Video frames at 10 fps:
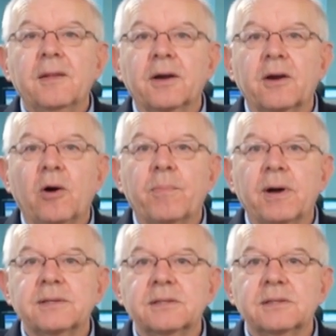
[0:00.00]
The gold
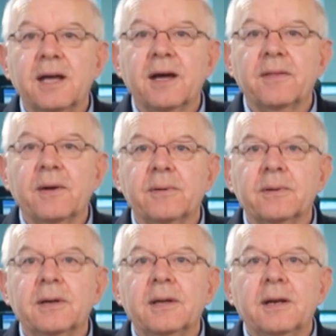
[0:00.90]
price is down, though,
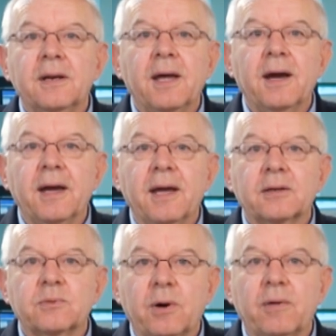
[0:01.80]
now
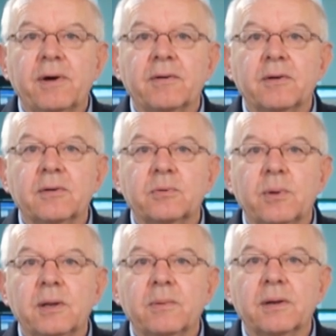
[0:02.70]
at
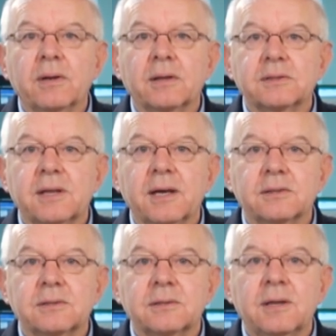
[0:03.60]
$1,221 an
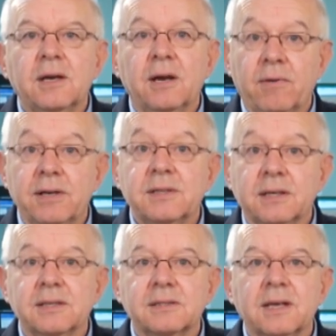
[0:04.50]
ounce,
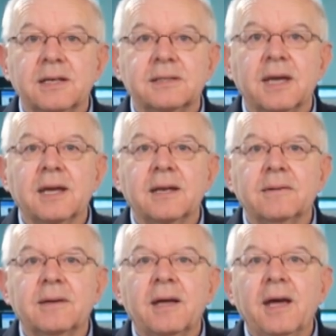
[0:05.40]
erasing yesterday's gain.
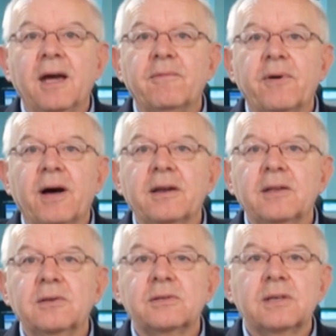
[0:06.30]
And finally,
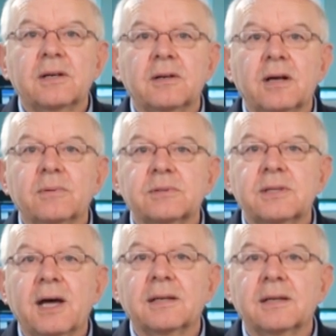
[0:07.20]
the New Zealand dollar will
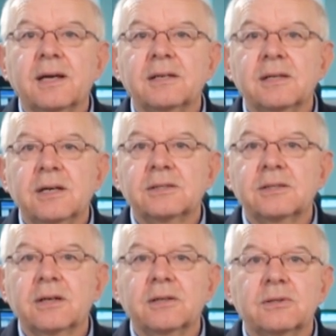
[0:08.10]
start today
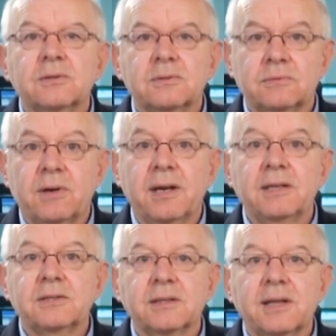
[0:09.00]
still in its
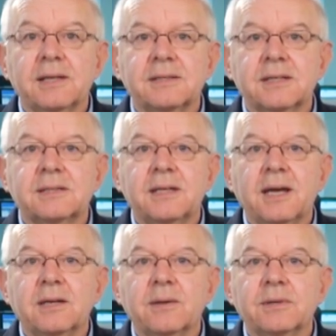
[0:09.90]
range at
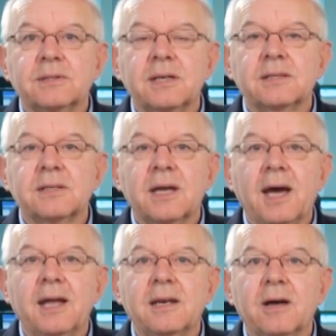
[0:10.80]
68 US cents,
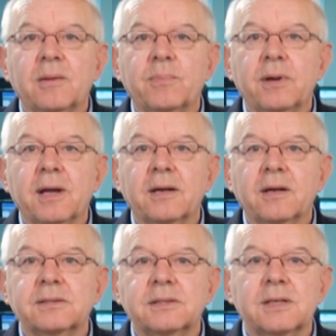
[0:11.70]
89.8
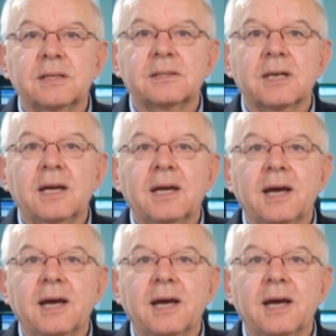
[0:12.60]
Aussie cents,